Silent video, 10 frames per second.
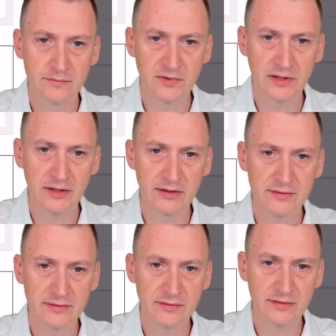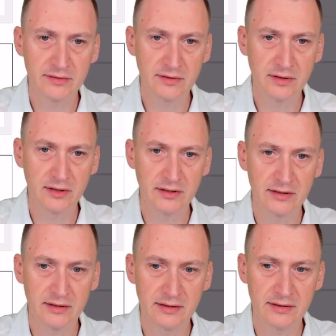Next, click
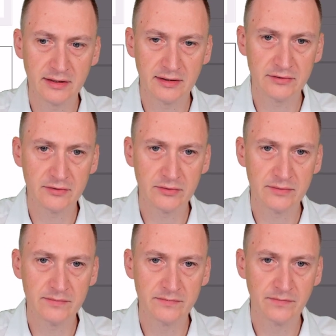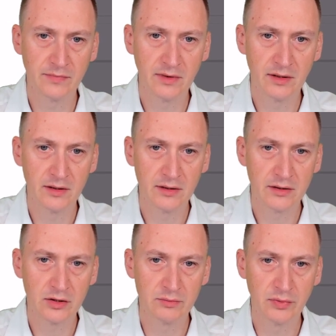the data store,
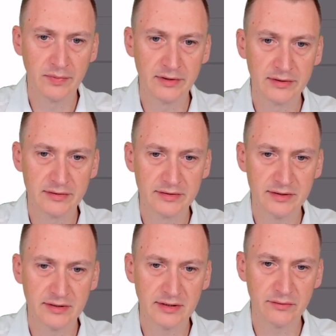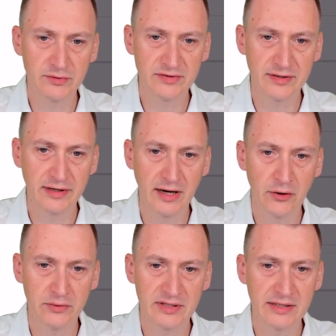compatibility, and we see
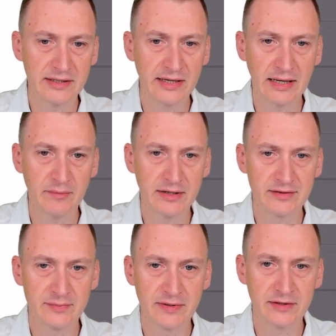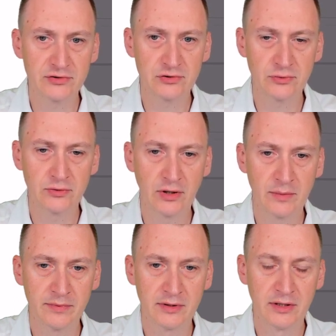now the naming is being shown
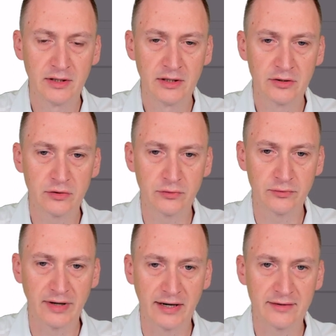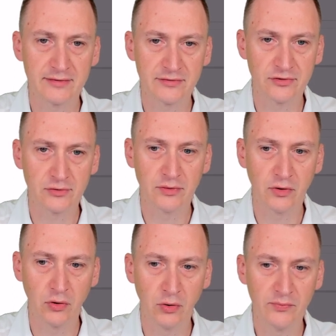up correct. So
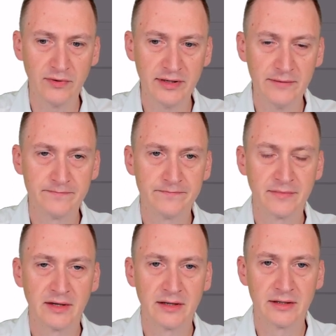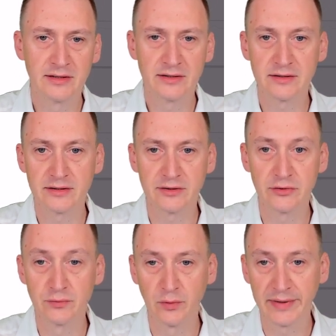hopefully uh,
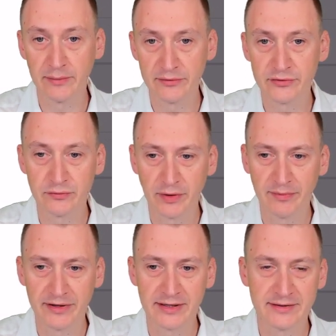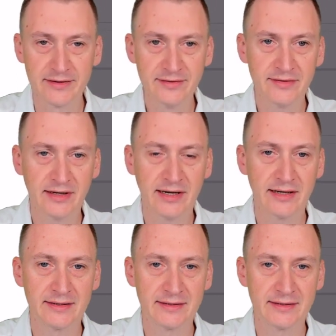you will be able to replicate this and